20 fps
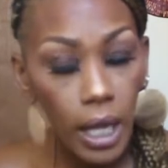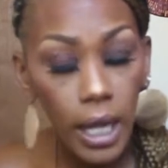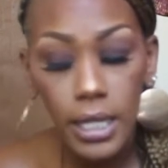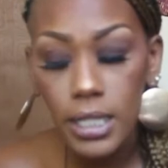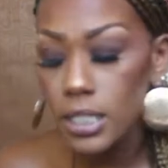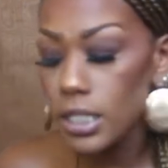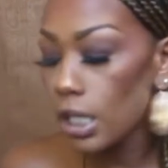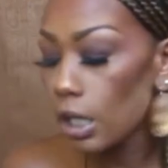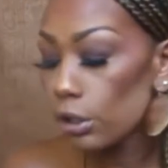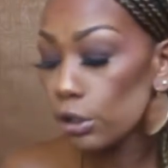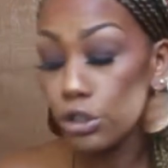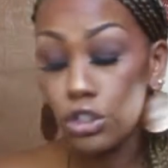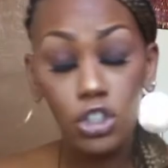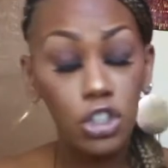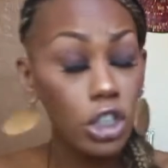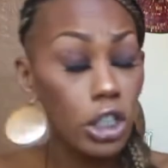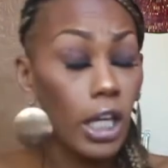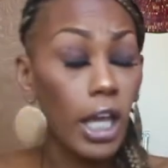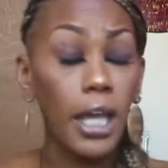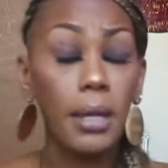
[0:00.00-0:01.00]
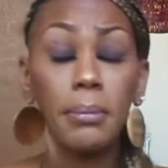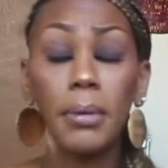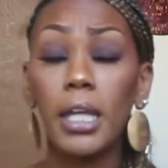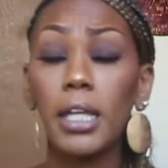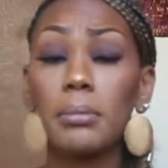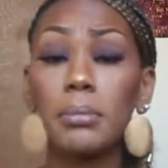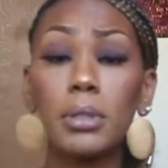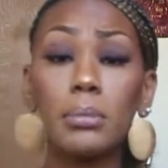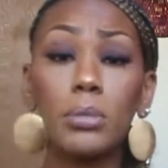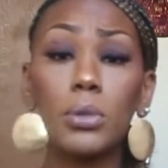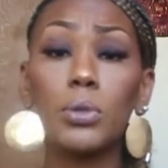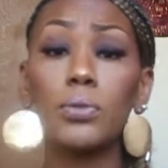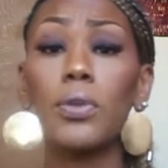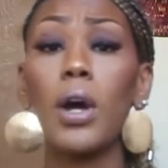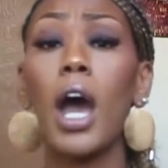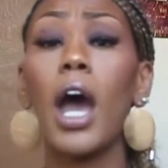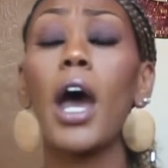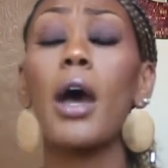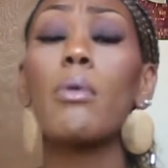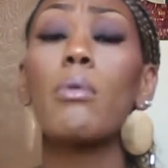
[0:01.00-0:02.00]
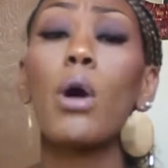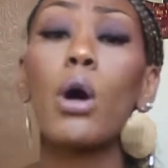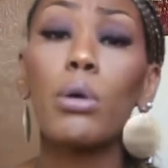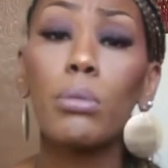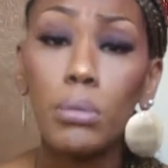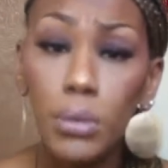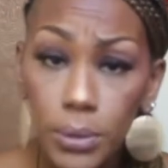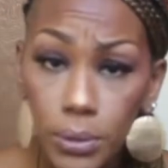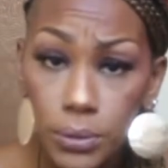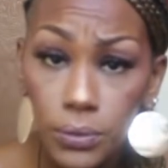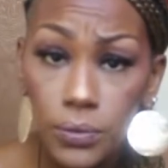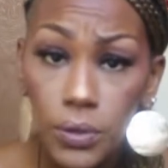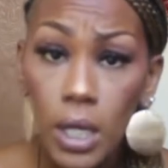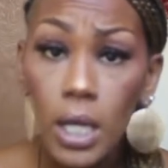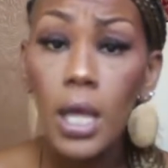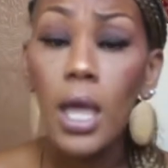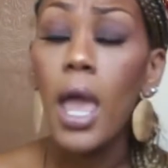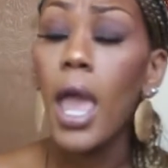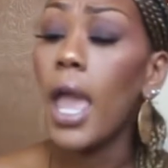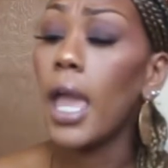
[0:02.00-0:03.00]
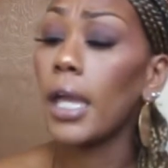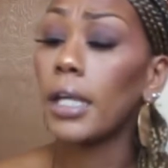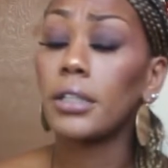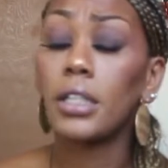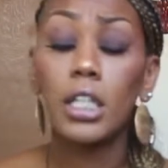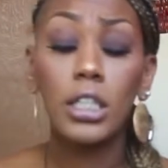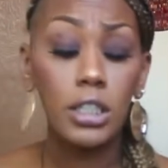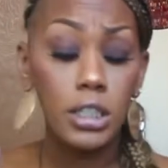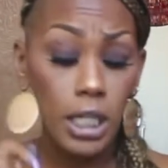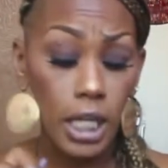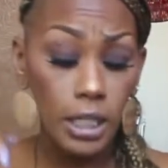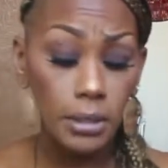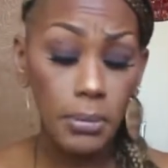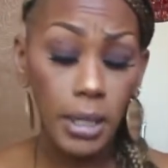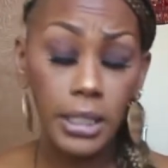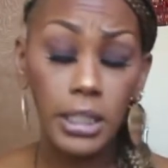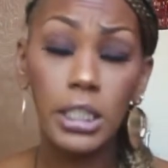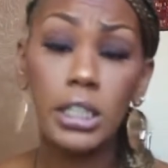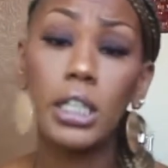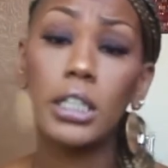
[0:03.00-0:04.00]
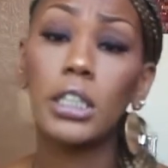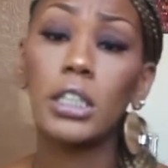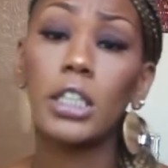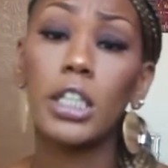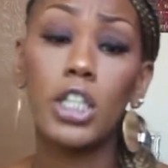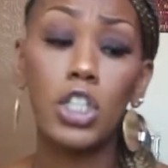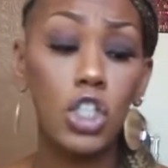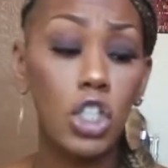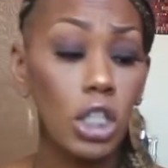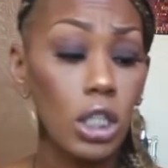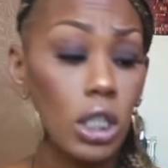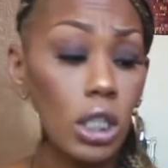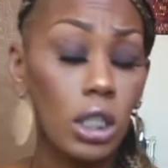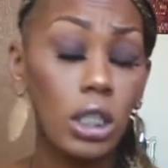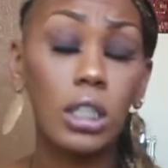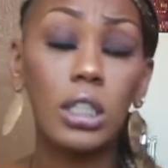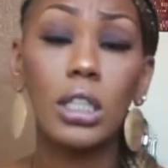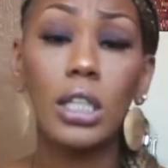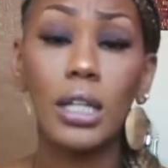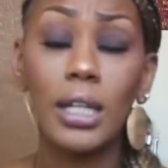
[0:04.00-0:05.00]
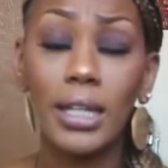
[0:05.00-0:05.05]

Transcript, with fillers: and tell her she can't make me move, I won't move, and take my key out of the kitchen,